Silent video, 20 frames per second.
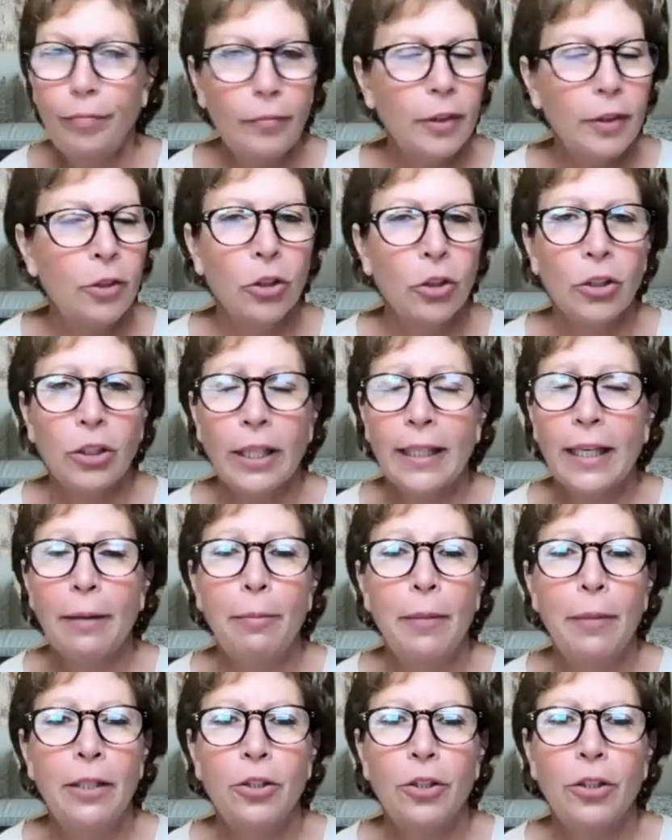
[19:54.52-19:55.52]
Just like I
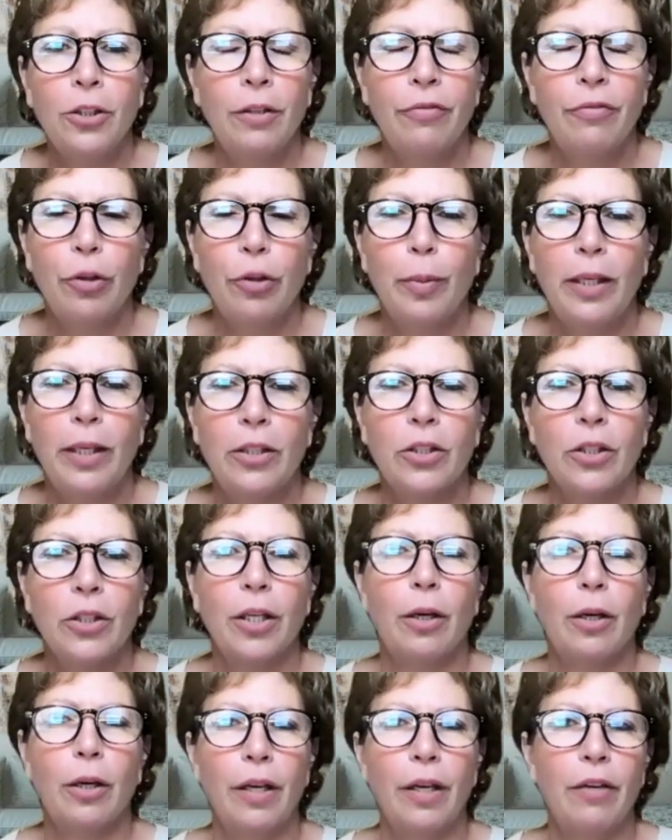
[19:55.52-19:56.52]
mentioned a few minutes
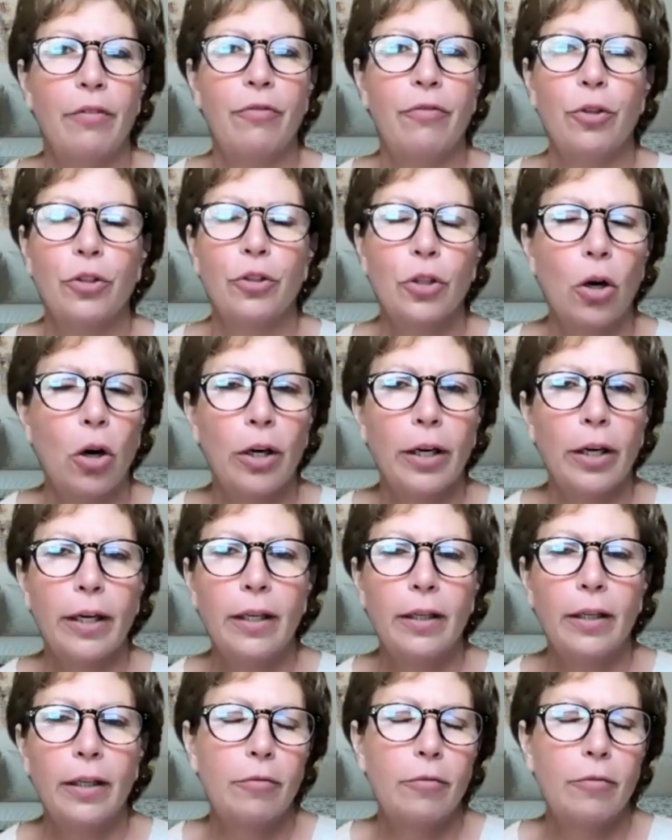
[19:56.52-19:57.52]
ago, if you're
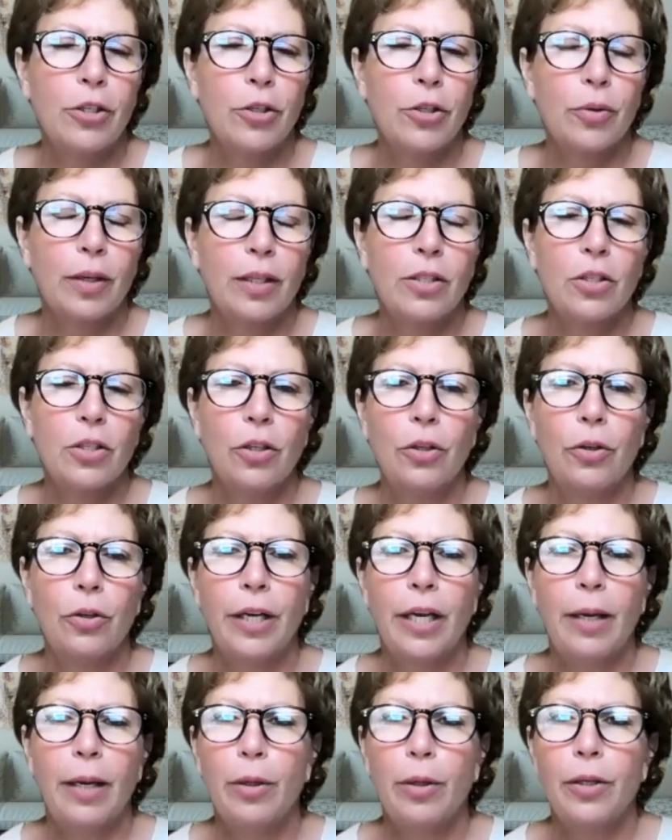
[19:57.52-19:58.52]
targeting restaurants in your
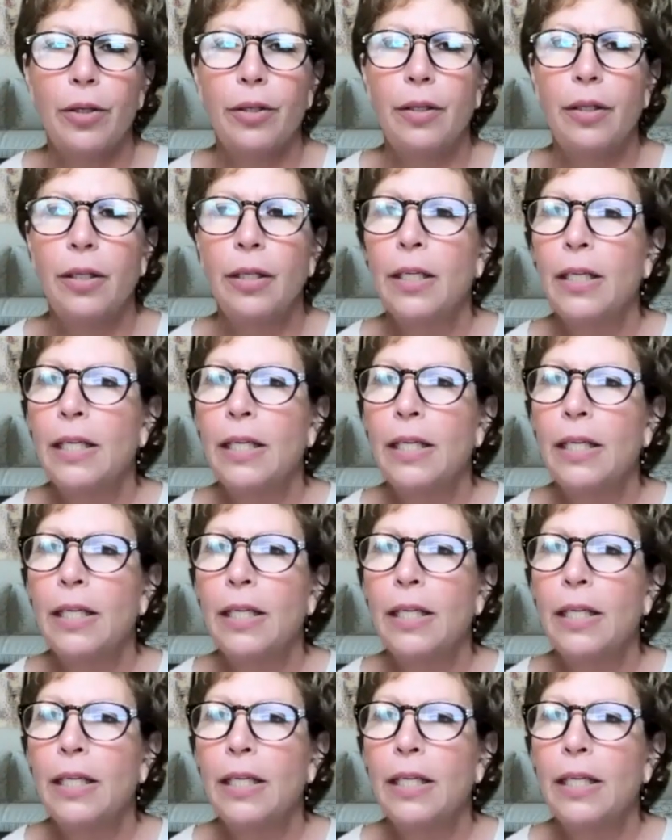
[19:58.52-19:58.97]
neighborhood,